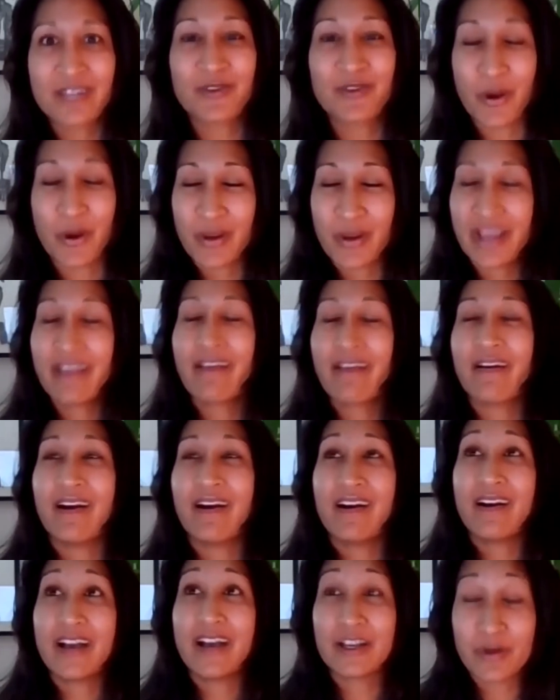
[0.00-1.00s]
and
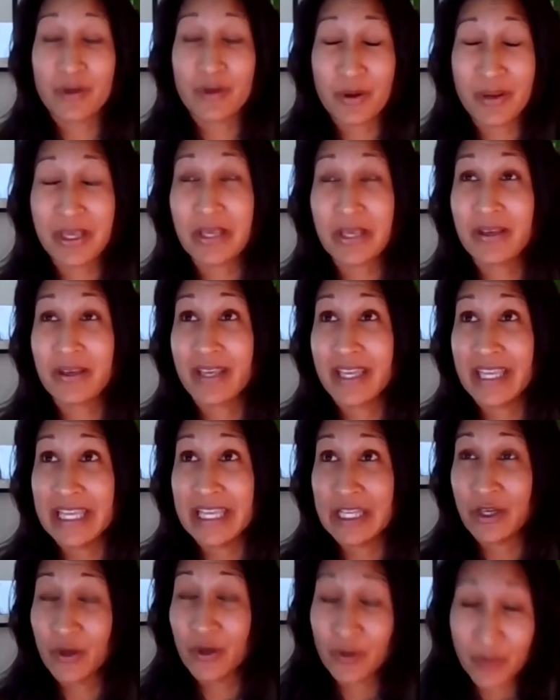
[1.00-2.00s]
growing
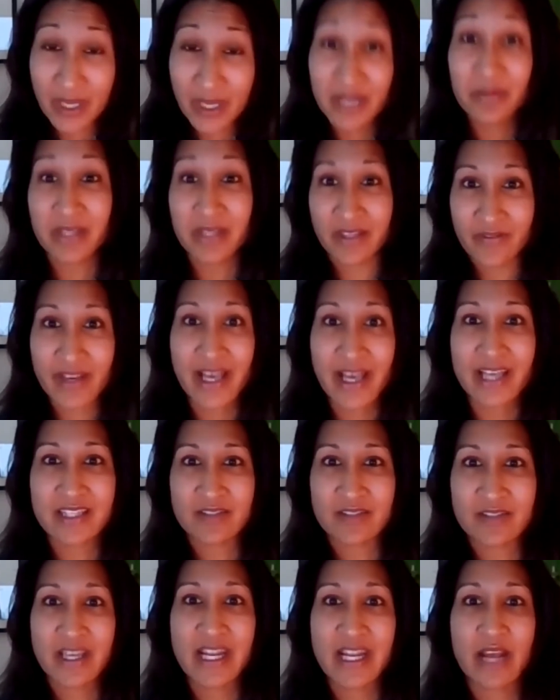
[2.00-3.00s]
incredibly
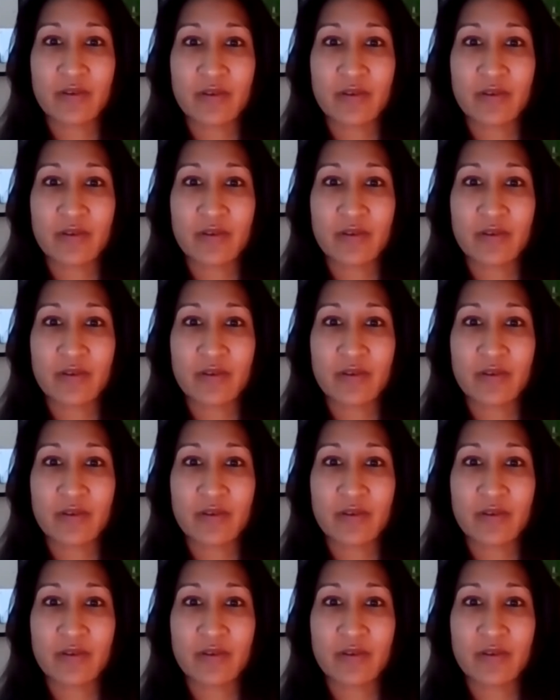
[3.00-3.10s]
fast, right?